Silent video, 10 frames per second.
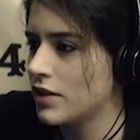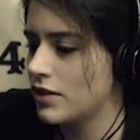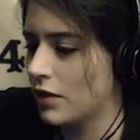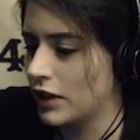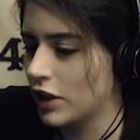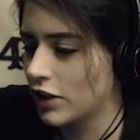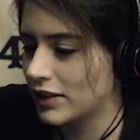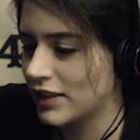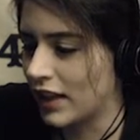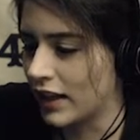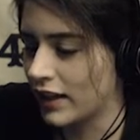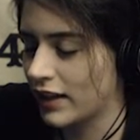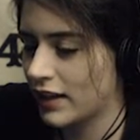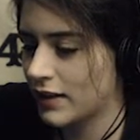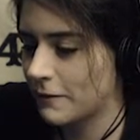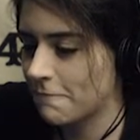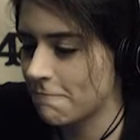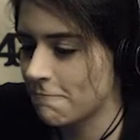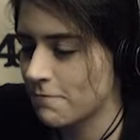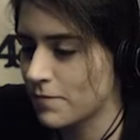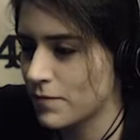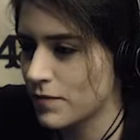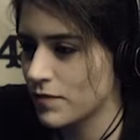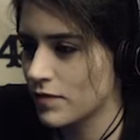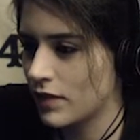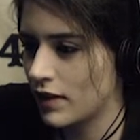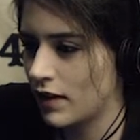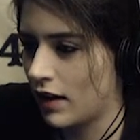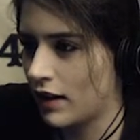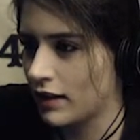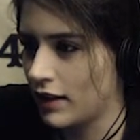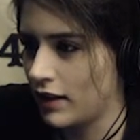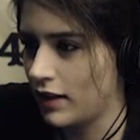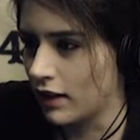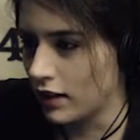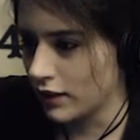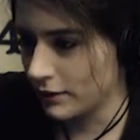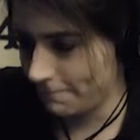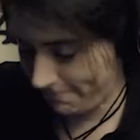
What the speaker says: so it looks like on here.